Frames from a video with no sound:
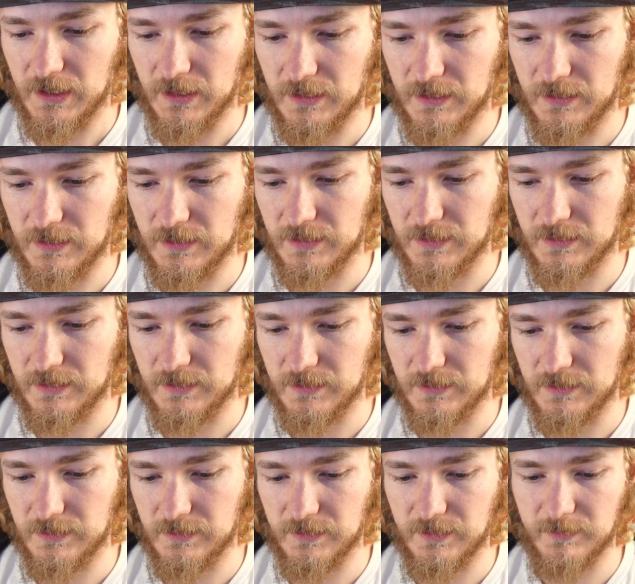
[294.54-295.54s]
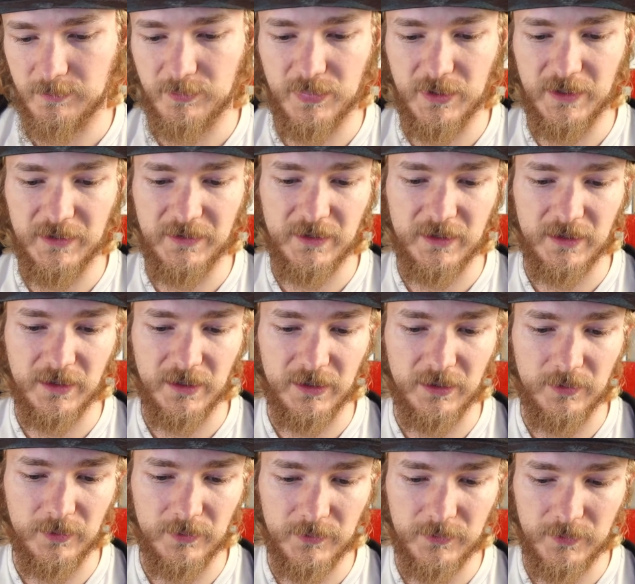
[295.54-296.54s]
It basically
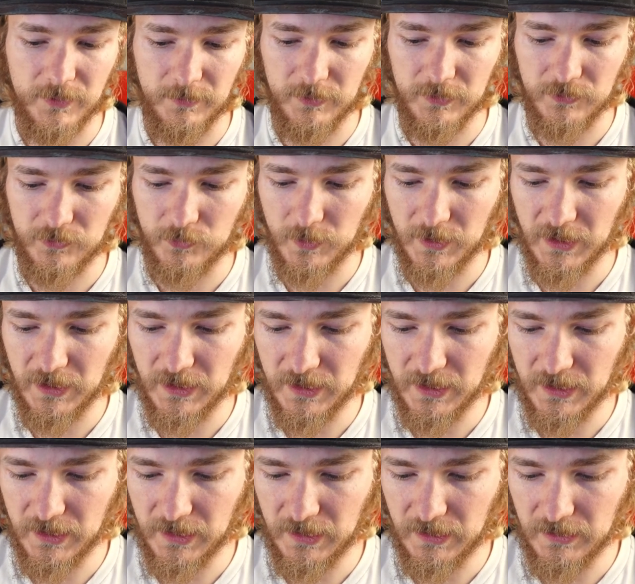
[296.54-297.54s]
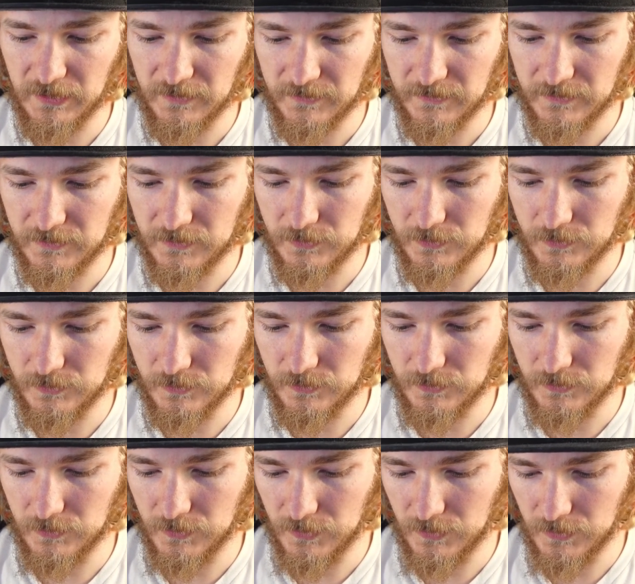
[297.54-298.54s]
goes from the 29th
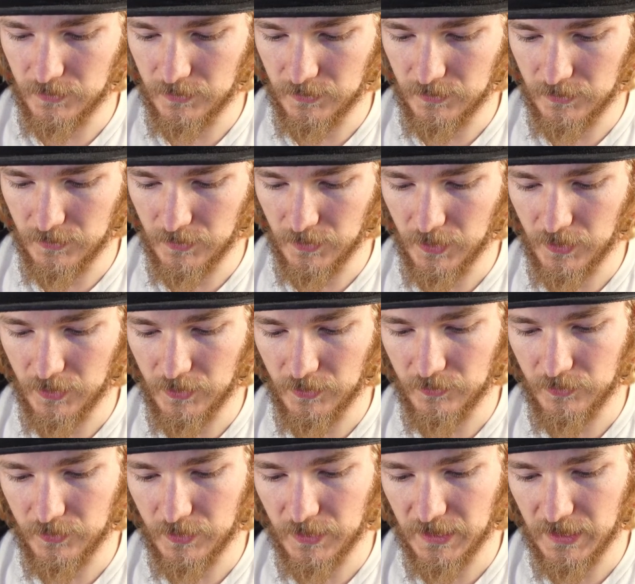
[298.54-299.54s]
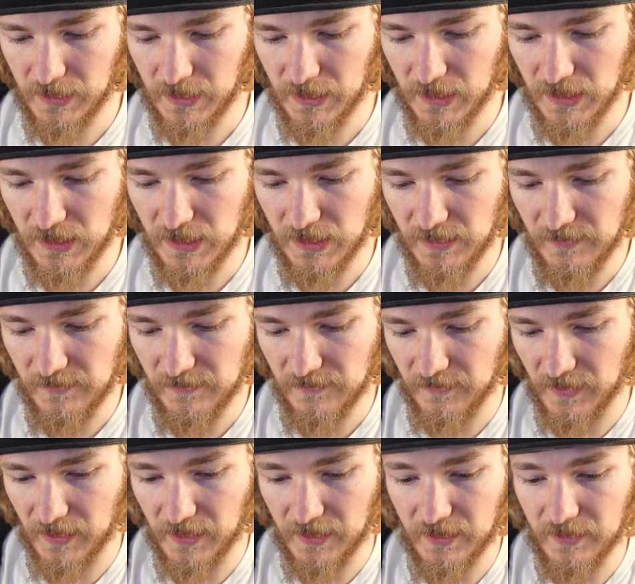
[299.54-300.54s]
to the
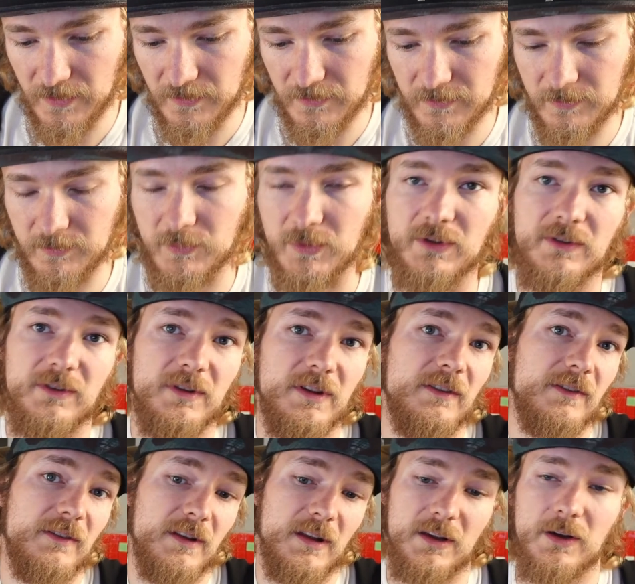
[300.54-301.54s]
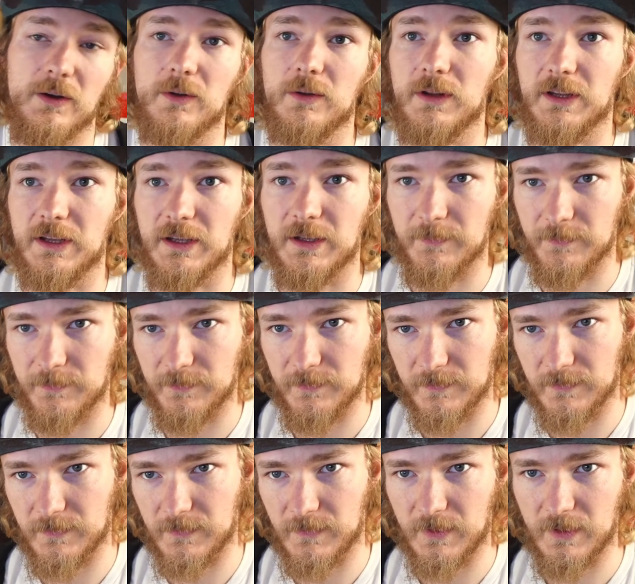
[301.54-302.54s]
185, but it's like only
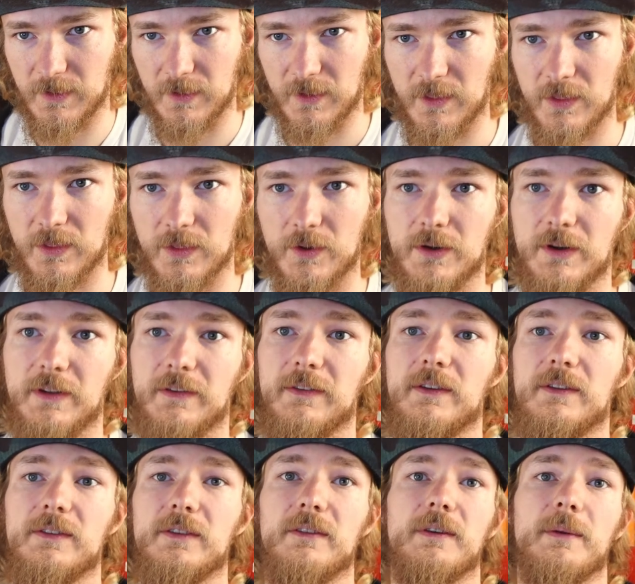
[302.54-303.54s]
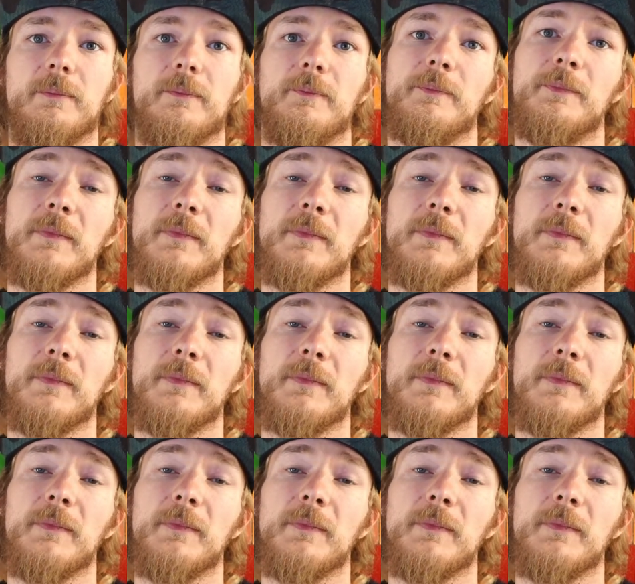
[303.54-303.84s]
36 of them.